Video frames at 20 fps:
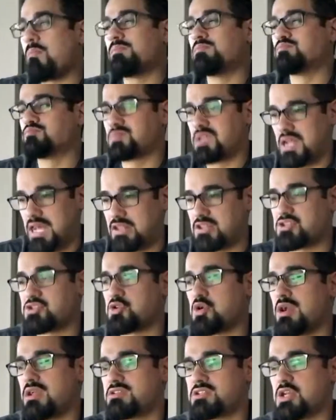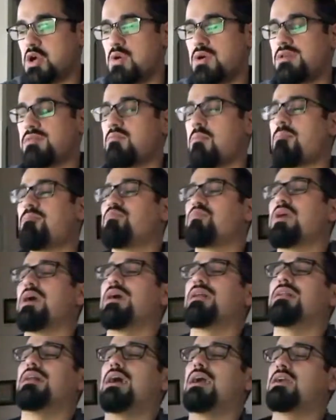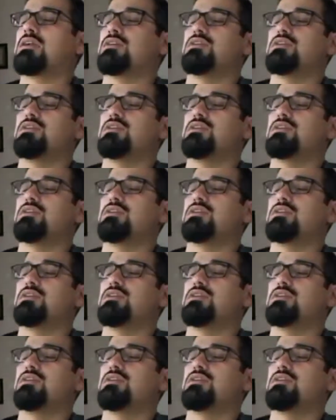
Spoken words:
like the story it's going. I like